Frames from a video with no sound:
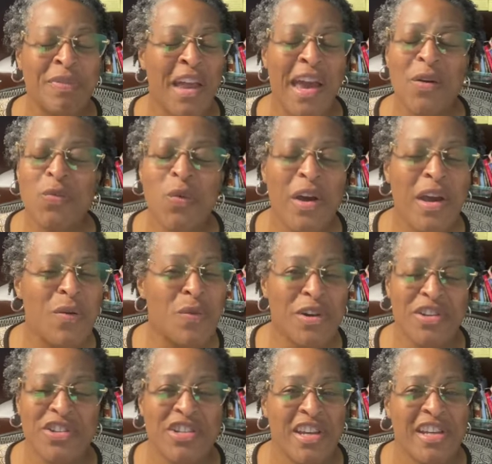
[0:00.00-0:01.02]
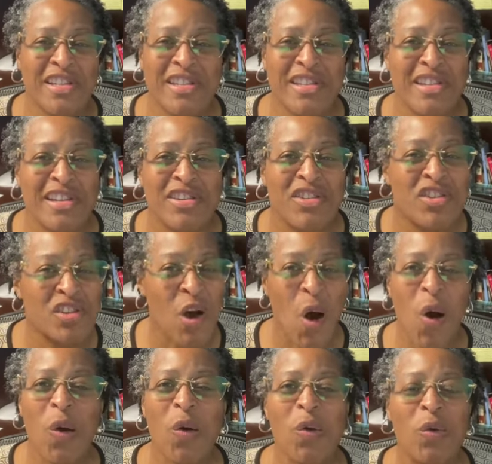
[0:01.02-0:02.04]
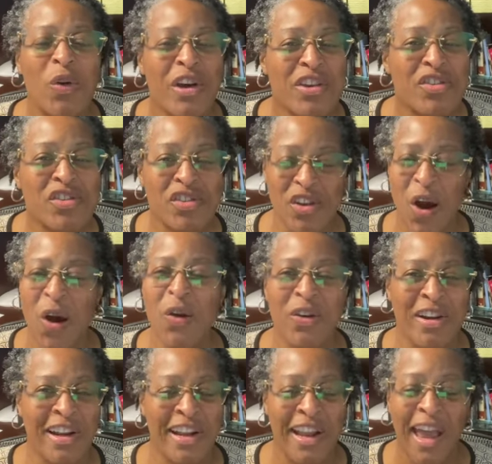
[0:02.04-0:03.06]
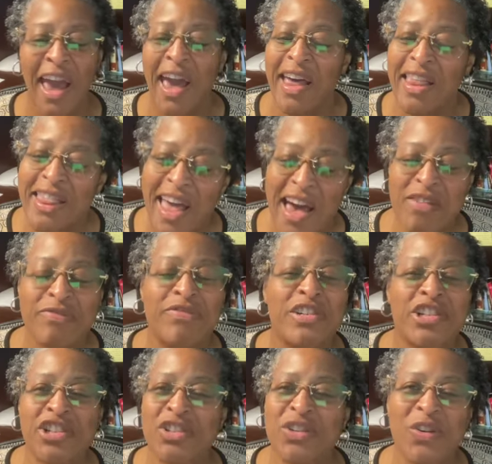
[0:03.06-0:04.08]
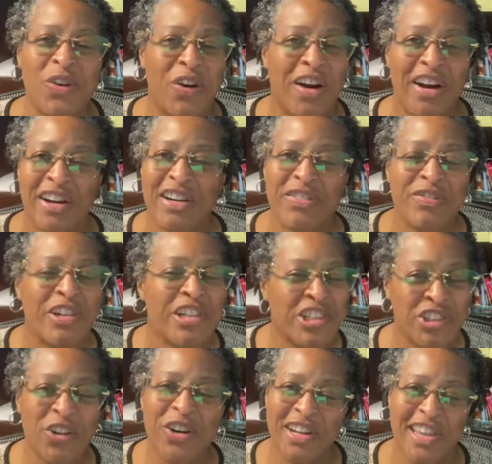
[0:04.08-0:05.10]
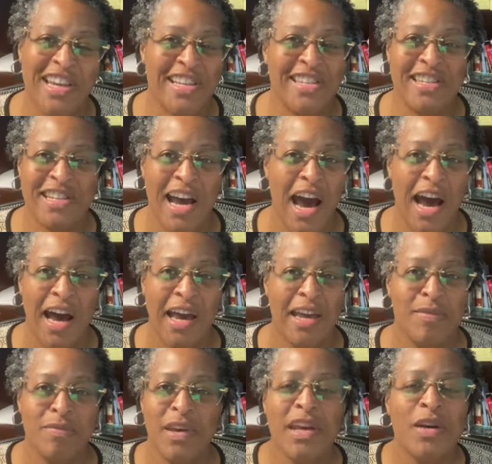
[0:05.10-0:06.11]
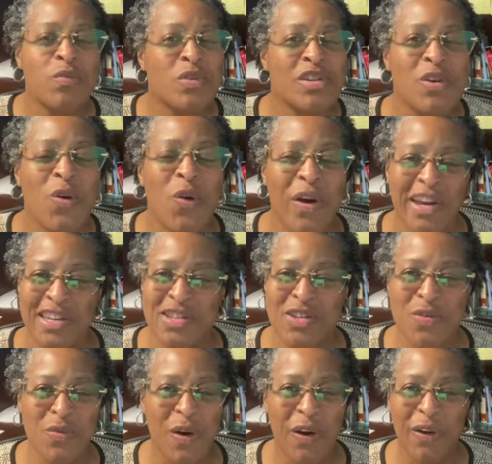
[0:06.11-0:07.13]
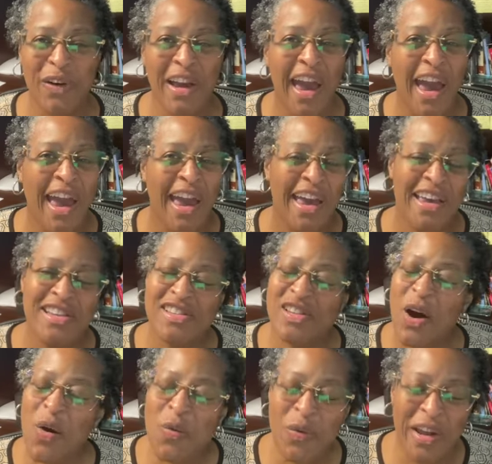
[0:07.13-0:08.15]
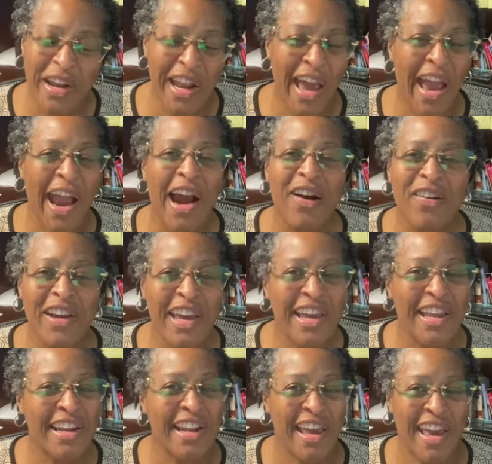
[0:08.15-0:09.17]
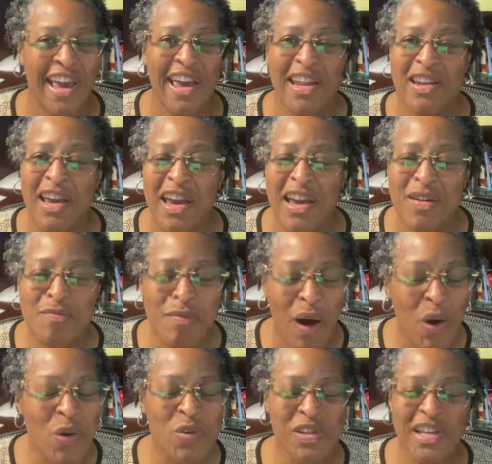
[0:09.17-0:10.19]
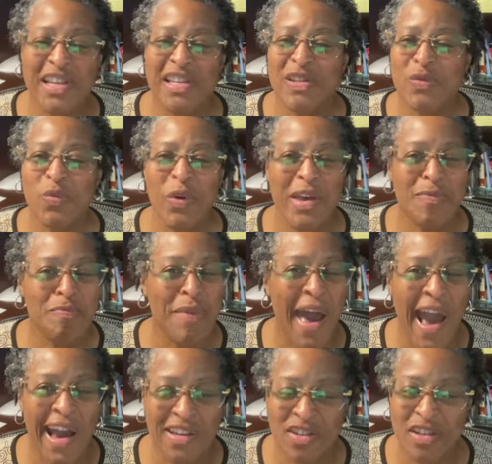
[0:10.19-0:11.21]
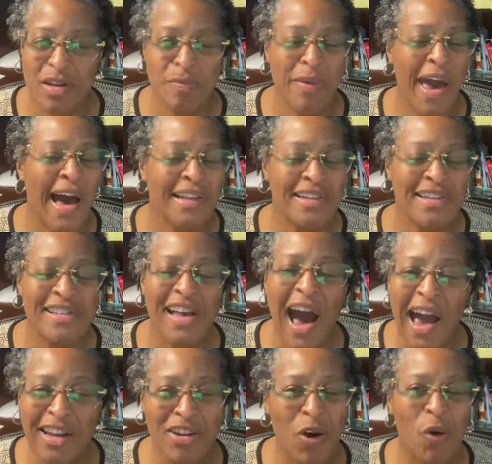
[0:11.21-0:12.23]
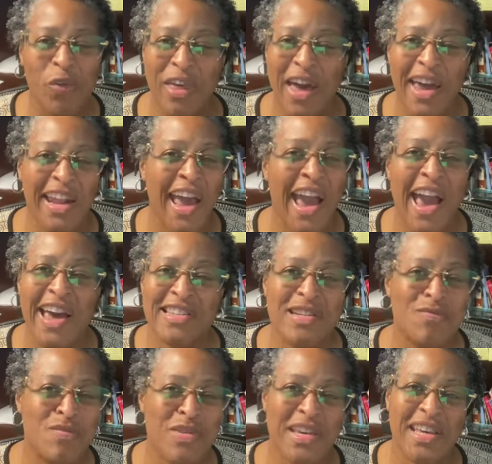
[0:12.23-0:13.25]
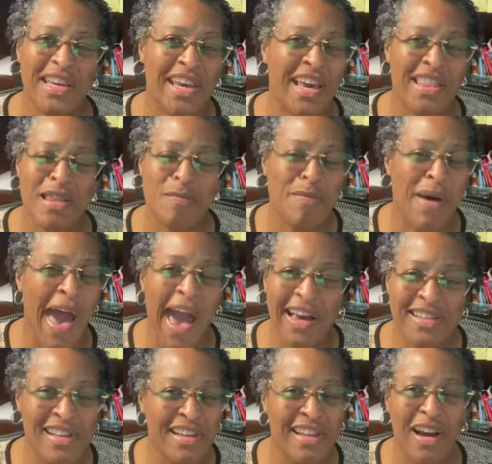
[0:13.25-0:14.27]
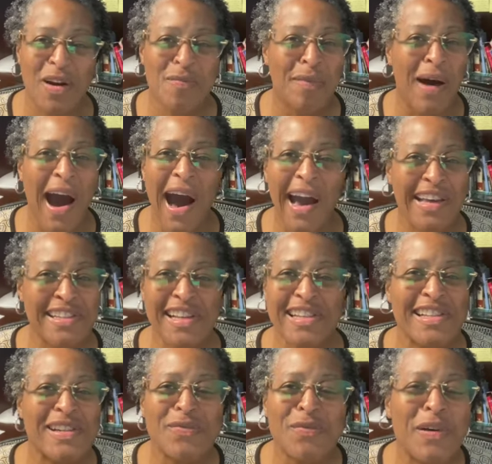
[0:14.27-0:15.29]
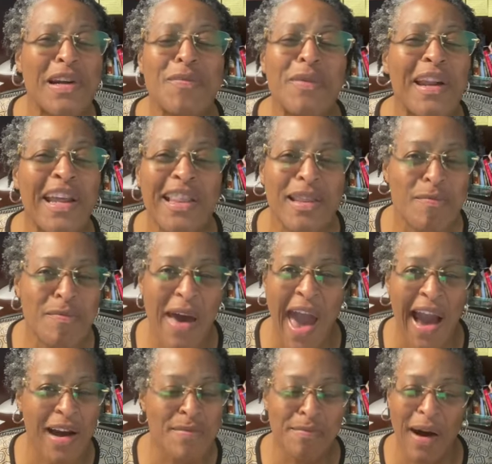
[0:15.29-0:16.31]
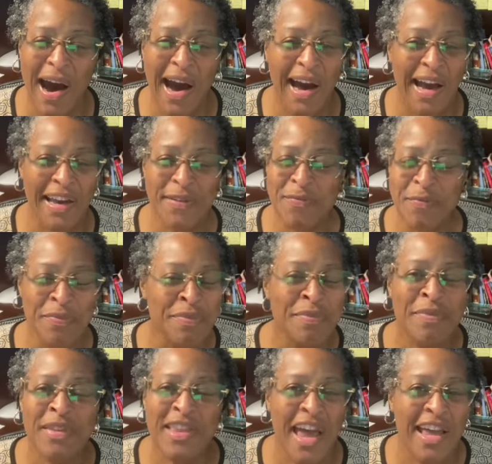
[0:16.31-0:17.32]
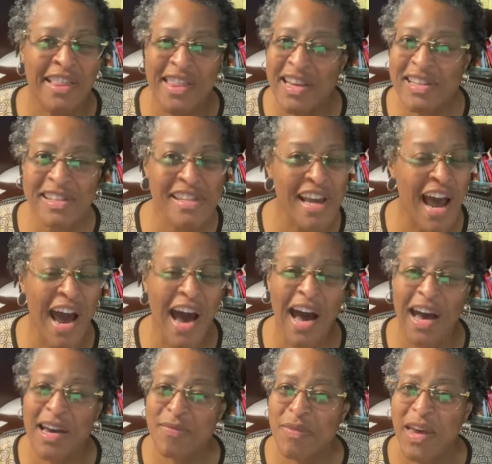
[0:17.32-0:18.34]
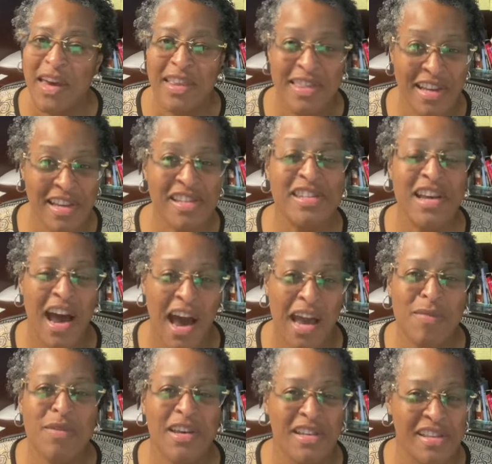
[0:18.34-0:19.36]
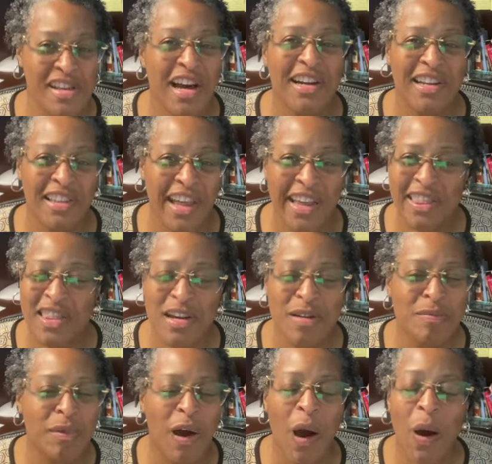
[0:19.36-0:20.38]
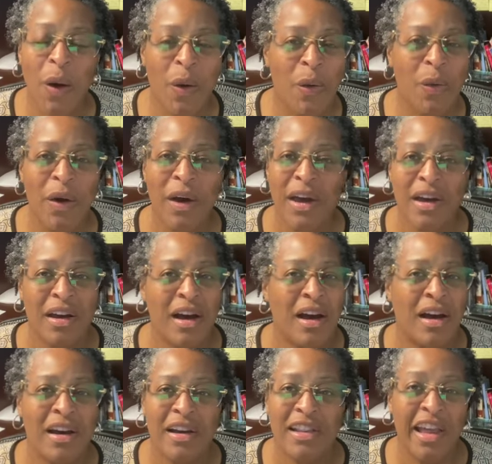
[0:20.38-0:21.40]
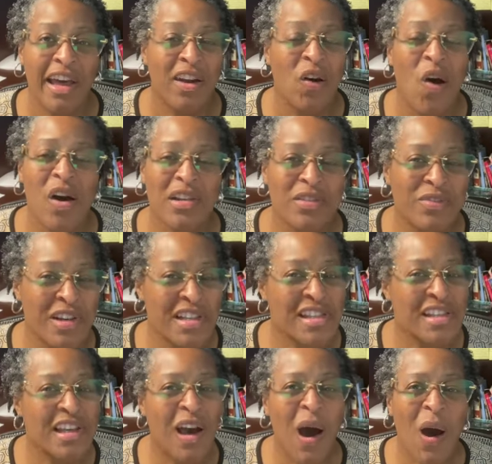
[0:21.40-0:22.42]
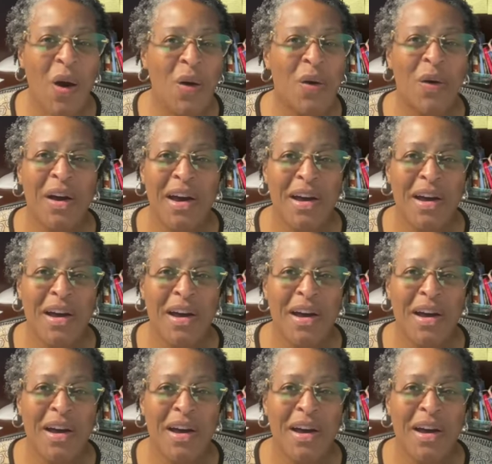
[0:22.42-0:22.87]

And we were just so certain that for sure, for sure this time it was going to work. And so when Aaron and, and Moses went back to the palace, I know that had to be in the backs of their minds because it would have been in the back of mine that this time this time he's going to let them go, uh, let all of us go,